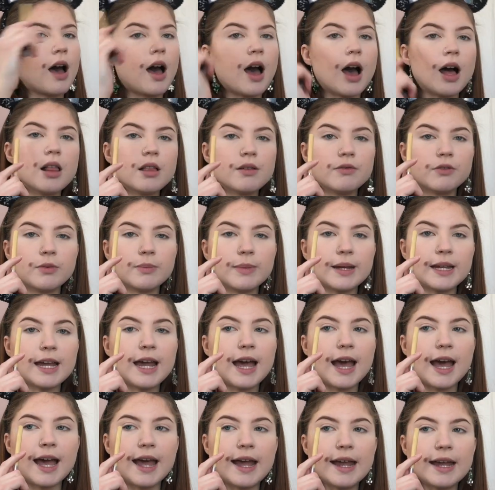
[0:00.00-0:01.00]
all over my
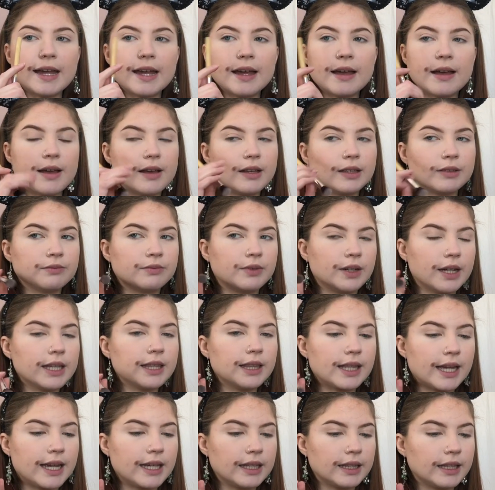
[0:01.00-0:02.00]
eye, very
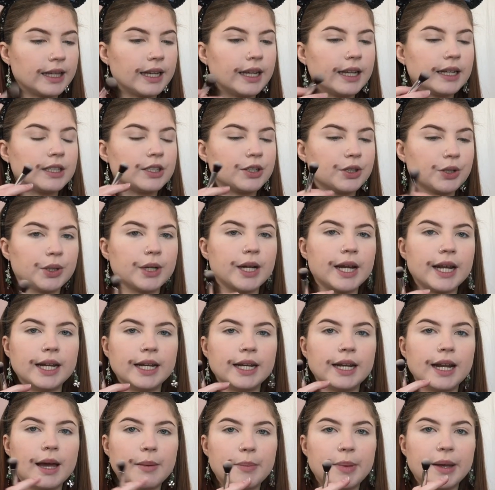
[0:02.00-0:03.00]
lightly, to
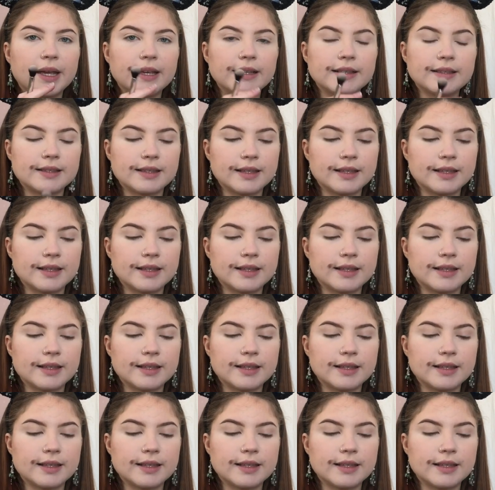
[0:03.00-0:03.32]
create a base.